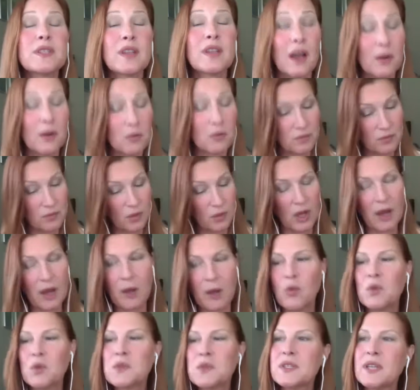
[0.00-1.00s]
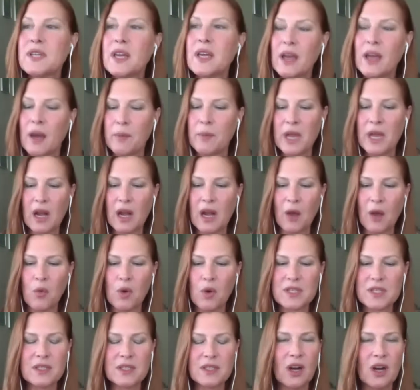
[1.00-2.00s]
I, well, I won't say, I mean, I
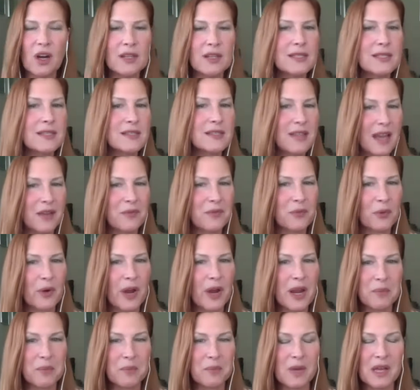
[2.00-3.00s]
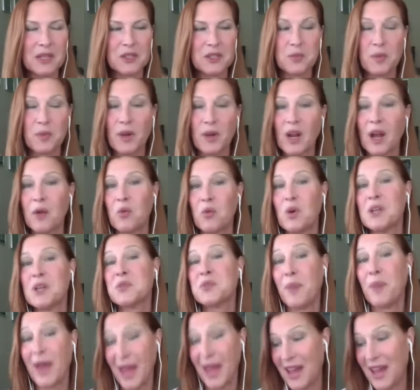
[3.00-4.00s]
wasn't on set for eight months, but I
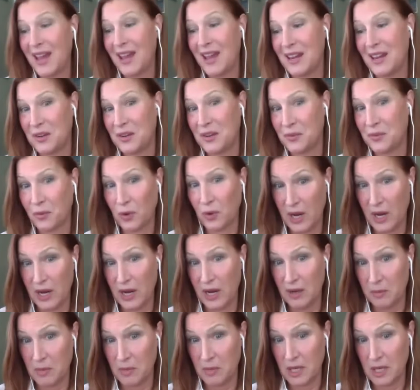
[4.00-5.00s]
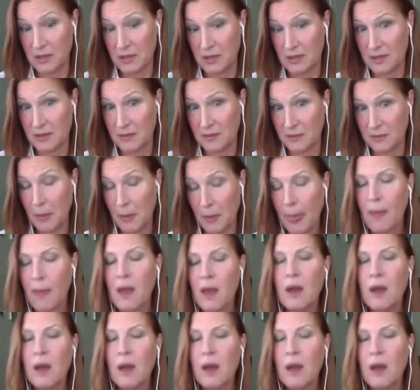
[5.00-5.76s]
was paid for eight months. Right. You